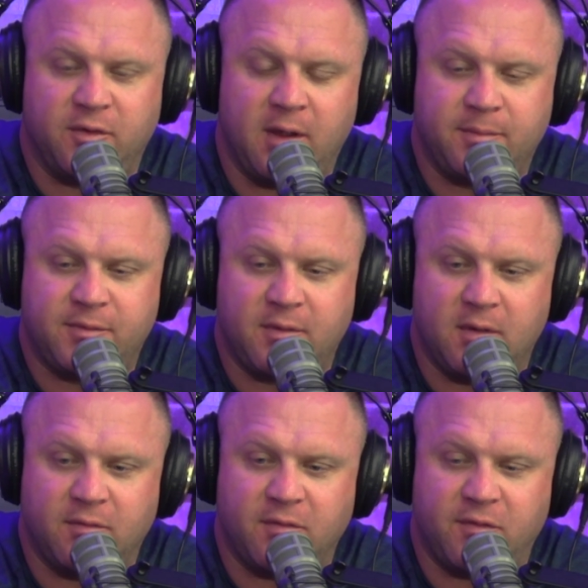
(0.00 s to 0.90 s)
steps
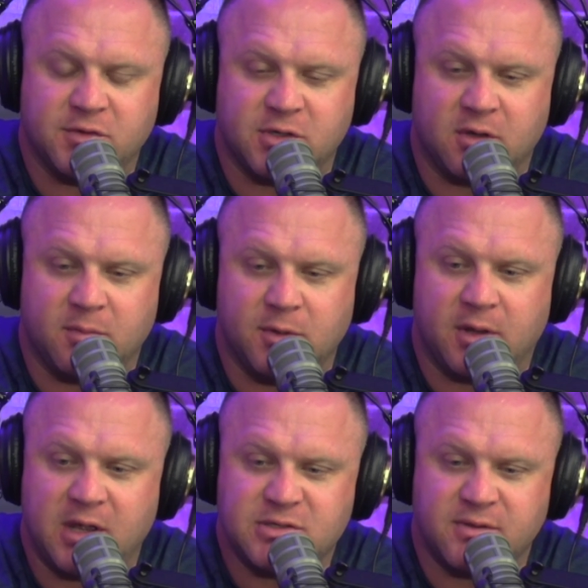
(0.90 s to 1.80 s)
of efficient
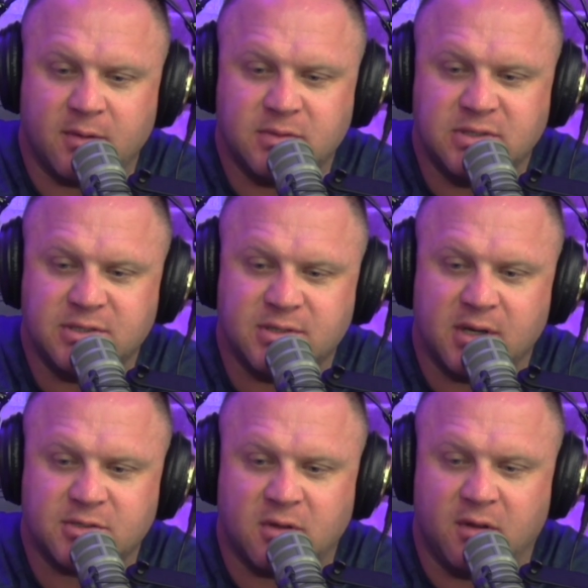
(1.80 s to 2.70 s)
communication that we teach at
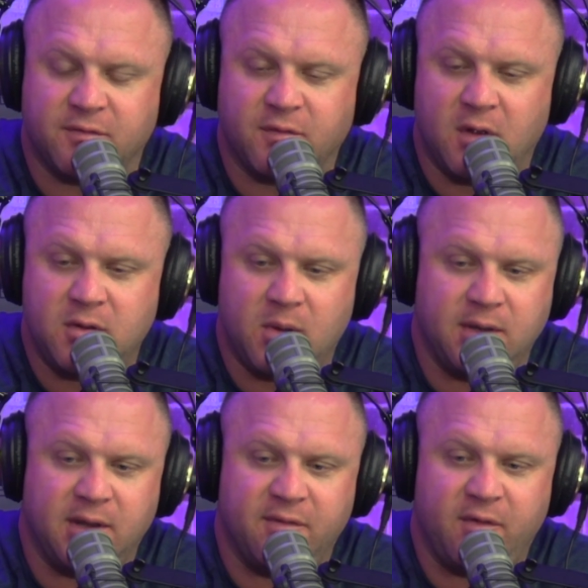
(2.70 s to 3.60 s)
Echelon Front. You
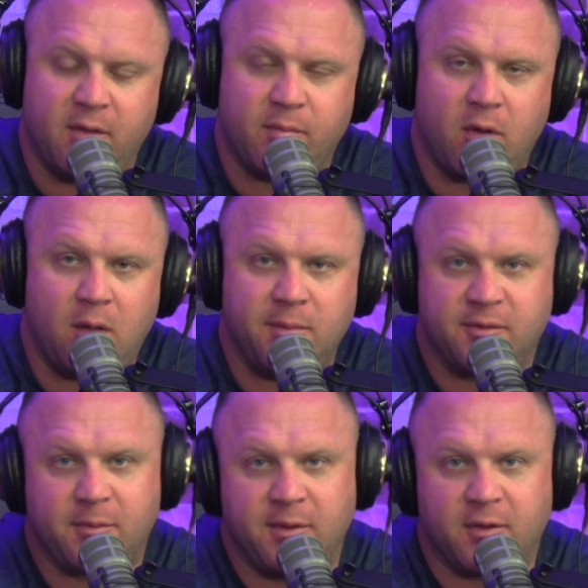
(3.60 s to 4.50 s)
identify the problem,
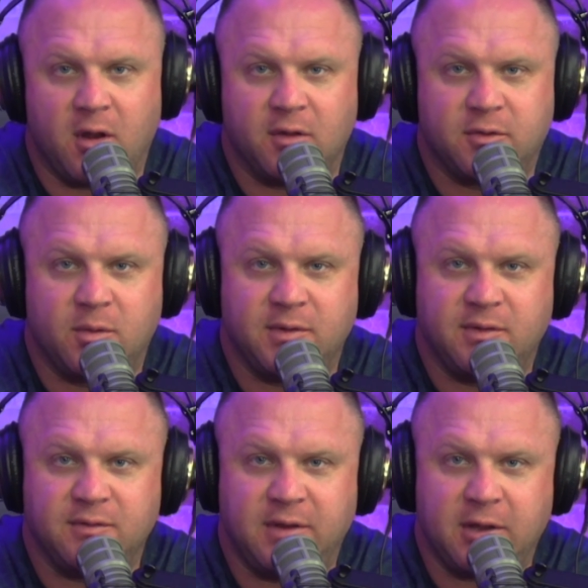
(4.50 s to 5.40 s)
explain the
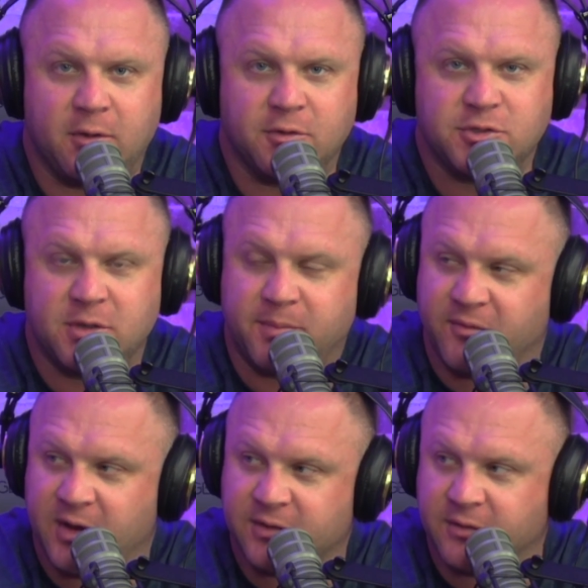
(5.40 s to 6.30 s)
consequences, take ownership,
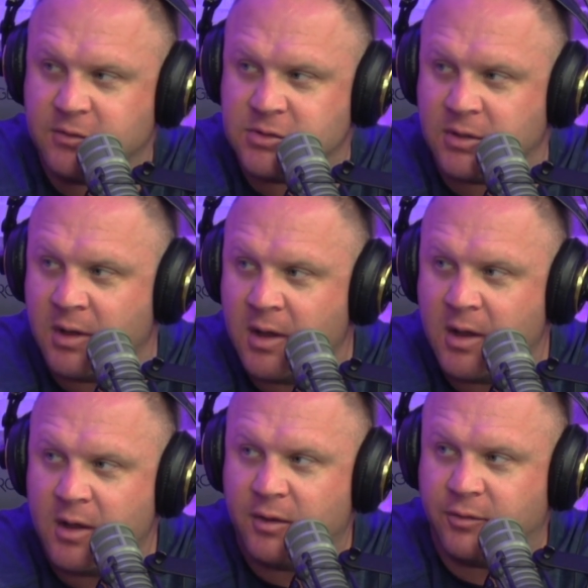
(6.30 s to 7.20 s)
provide a solution.
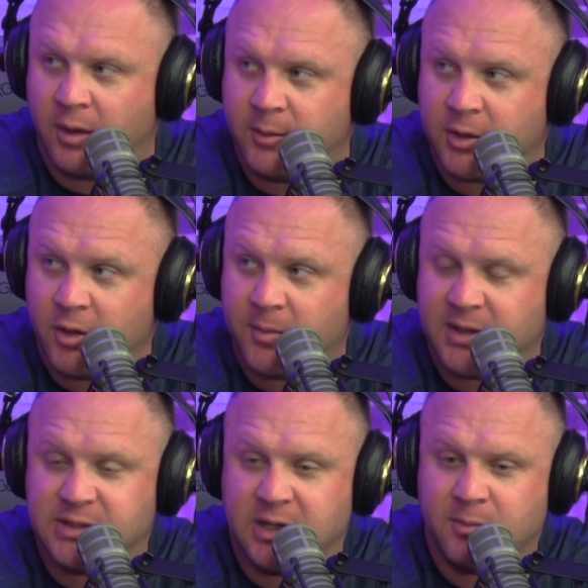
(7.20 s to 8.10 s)
So I'm going to go to
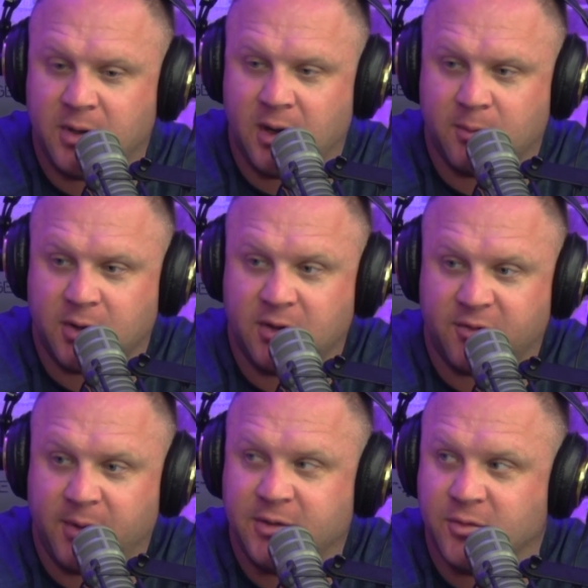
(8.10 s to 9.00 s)
my team and I'm going to
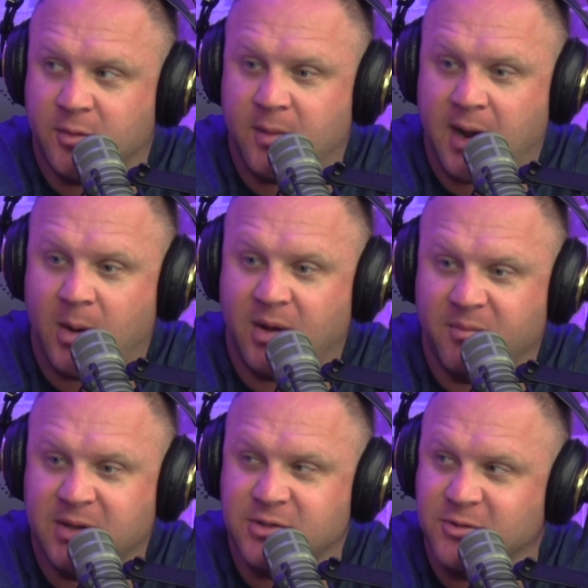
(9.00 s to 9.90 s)
explain to them how
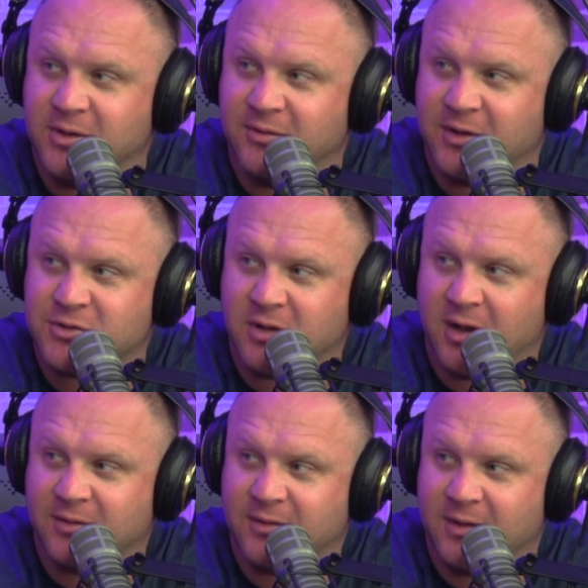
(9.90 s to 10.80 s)
I've been too
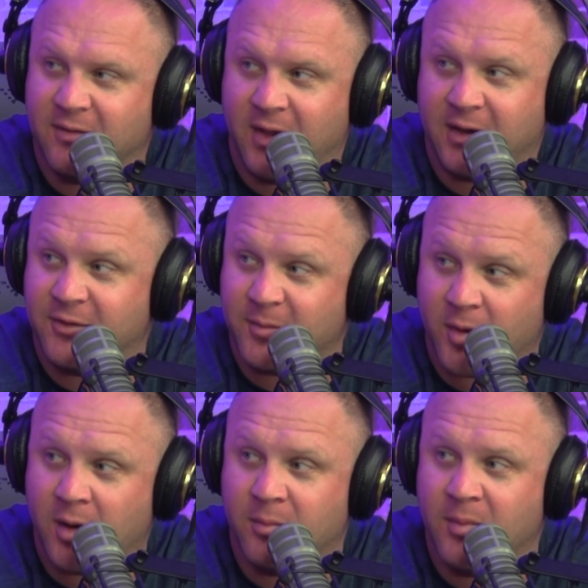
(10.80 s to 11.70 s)
decentralized and that it's a
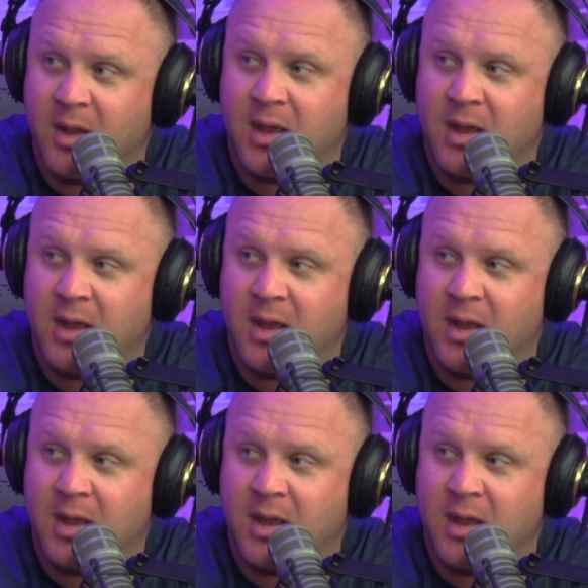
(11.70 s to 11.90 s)
problem.